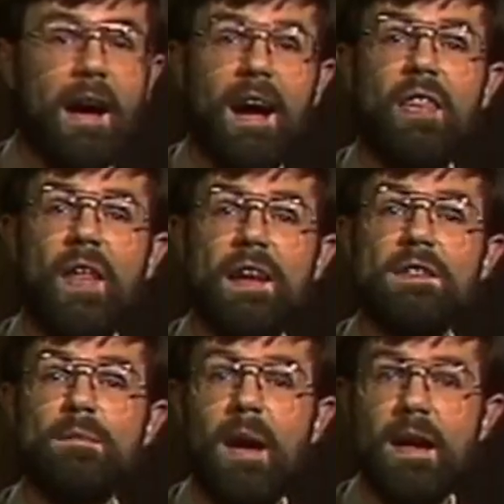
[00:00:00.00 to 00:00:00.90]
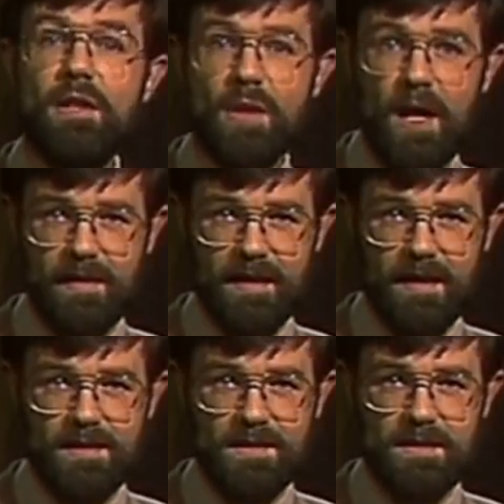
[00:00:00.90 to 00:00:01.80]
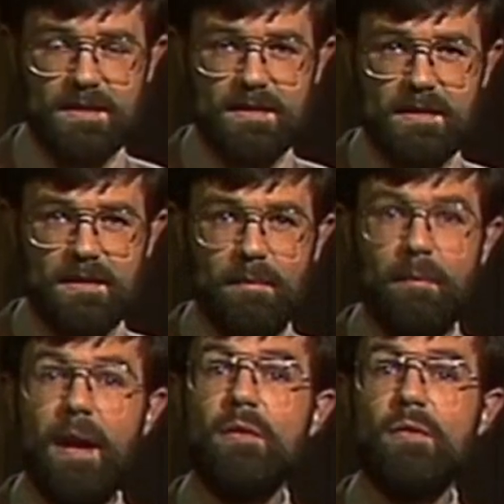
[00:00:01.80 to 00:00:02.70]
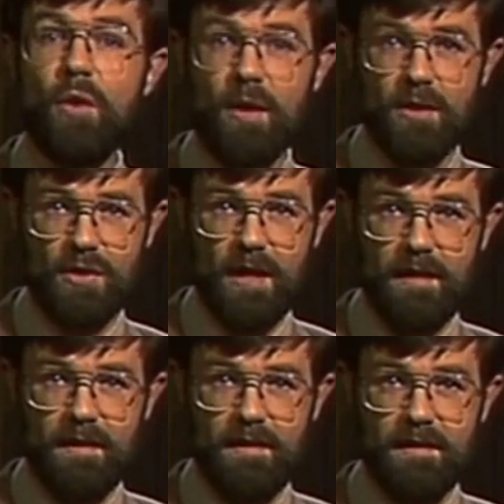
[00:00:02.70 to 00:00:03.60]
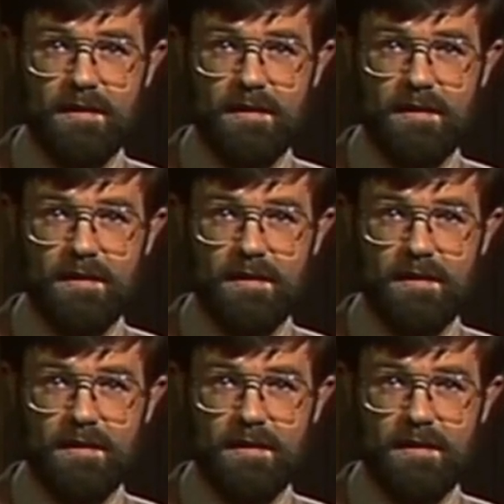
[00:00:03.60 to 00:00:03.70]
And that's my driving licence, mein Führerschein.